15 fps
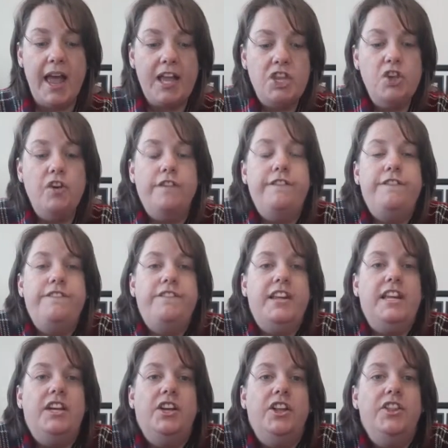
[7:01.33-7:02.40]
and you'll
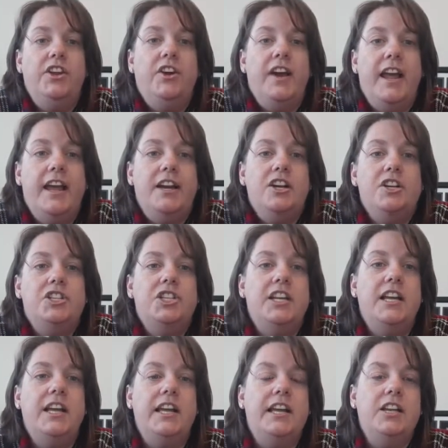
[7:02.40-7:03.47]
feel their energy
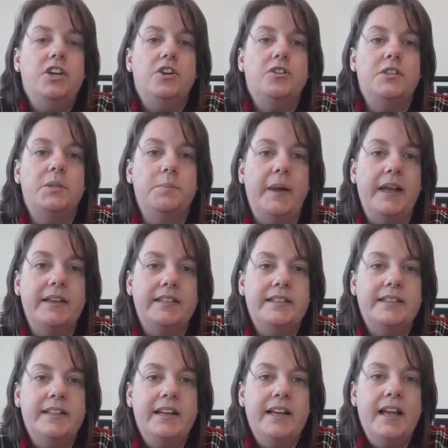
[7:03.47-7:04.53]
in your
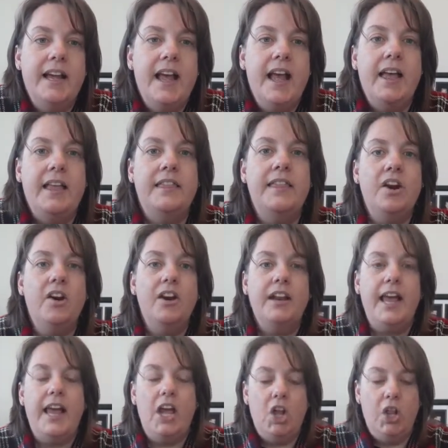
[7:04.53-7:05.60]
space. They're
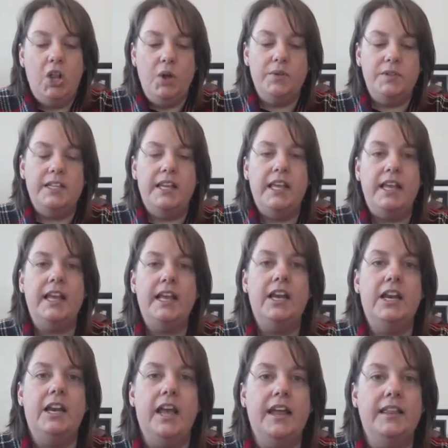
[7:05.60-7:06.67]
like closing
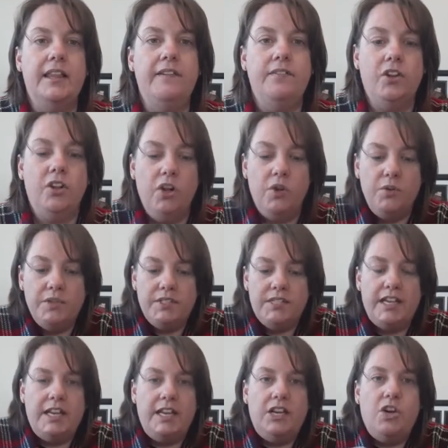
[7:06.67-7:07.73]
in and they've closed
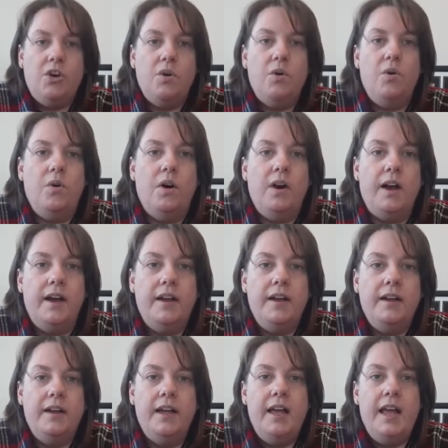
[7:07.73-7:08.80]
in your aura.
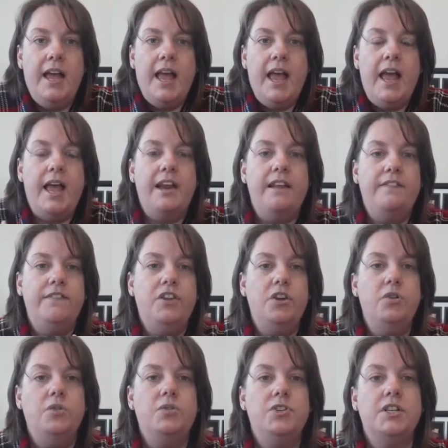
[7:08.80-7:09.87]
And if
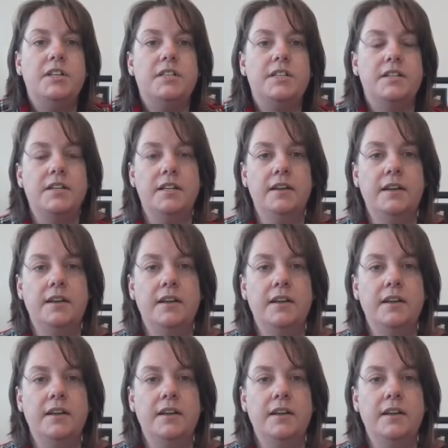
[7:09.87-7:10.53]
you just